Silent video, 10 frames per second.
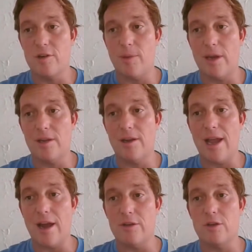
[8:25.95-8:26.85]
depending on
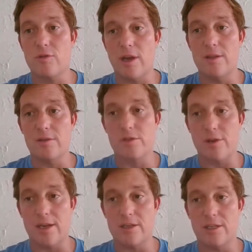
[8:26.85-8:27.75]
how you trade those
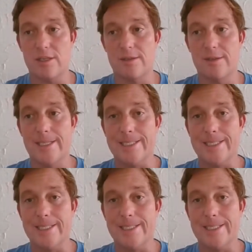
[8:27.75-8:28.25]
strategies.